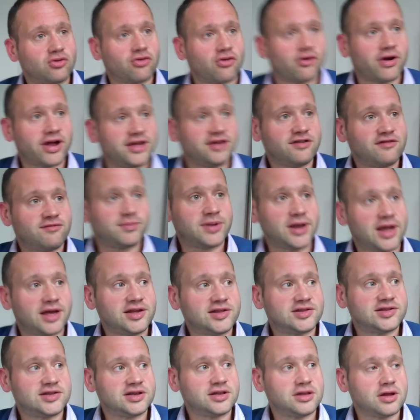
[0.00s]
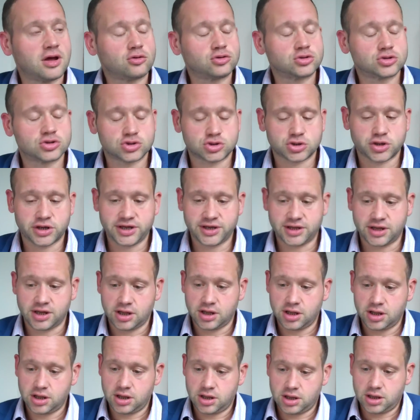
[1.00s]
creative place in Knoll Street,
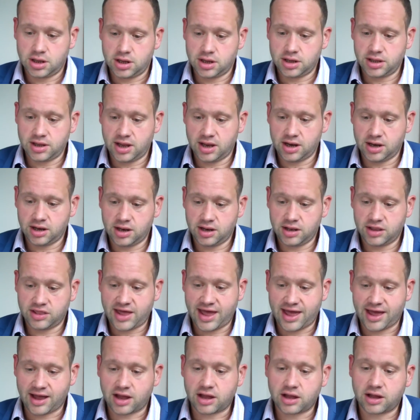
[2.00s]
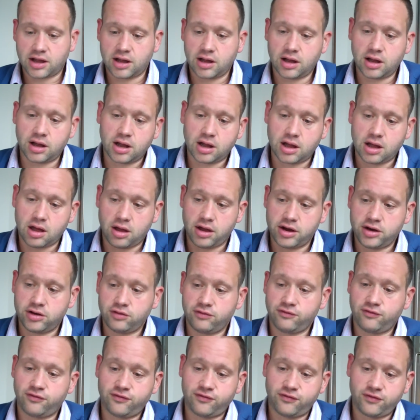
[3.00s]
and then that kind
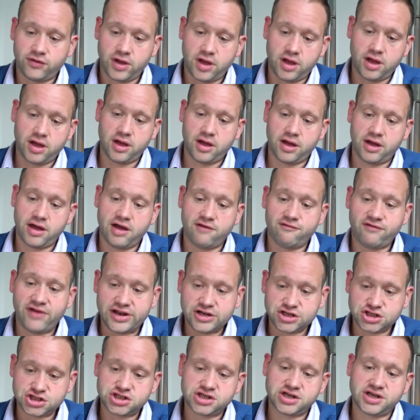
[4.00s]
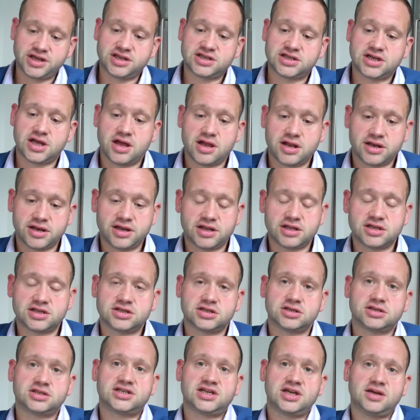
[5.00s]
of uh, eventually turned
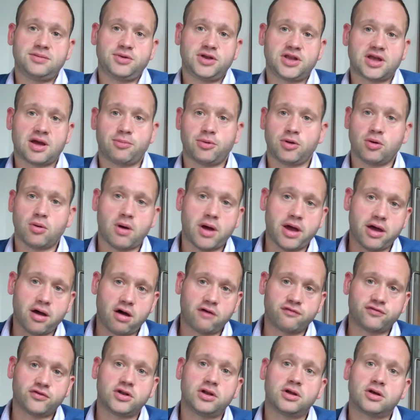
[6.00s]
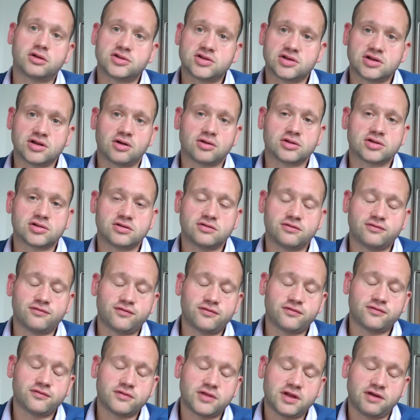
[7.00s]
into T B W A after lots and lots
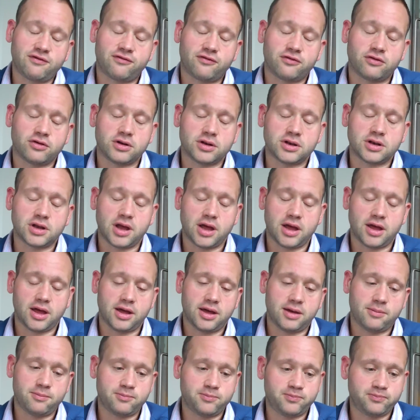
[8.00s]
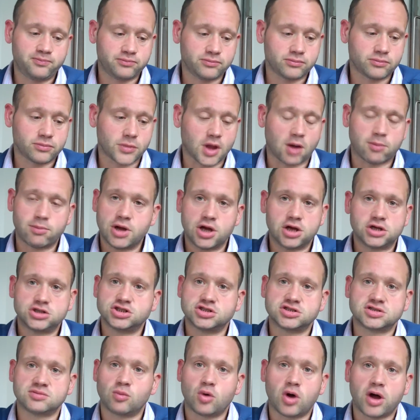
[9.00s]
of different um,
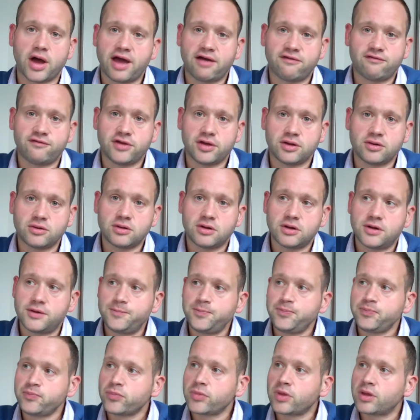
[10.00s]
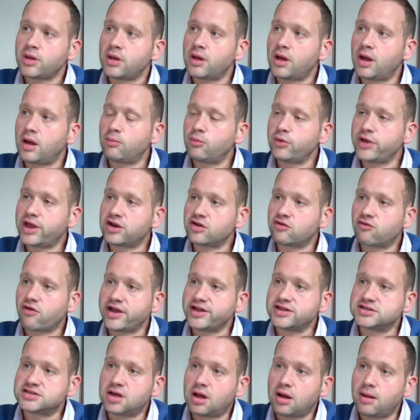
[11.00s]
mergers and what have you. Um, we had a great